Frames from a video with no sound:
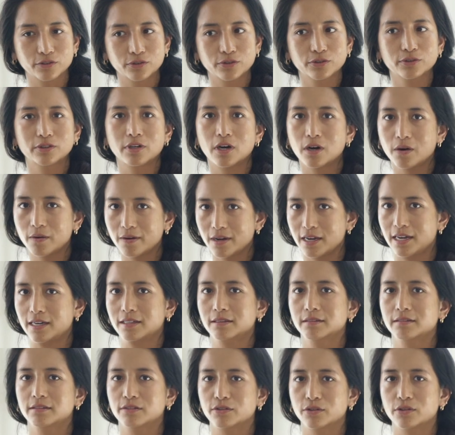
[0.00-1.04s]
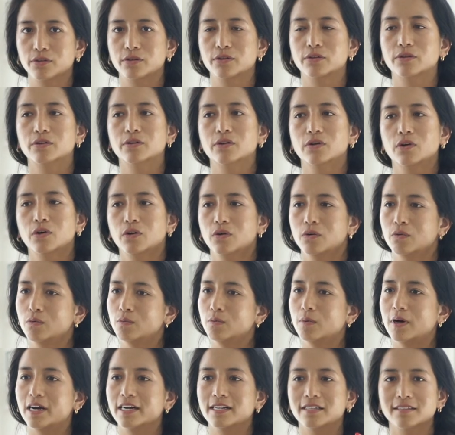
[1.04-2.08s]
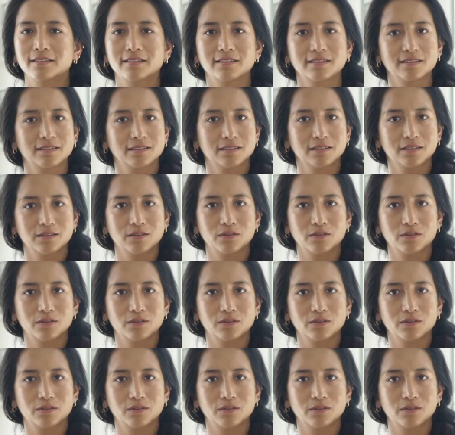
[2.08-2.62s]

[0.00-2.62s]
to go into what is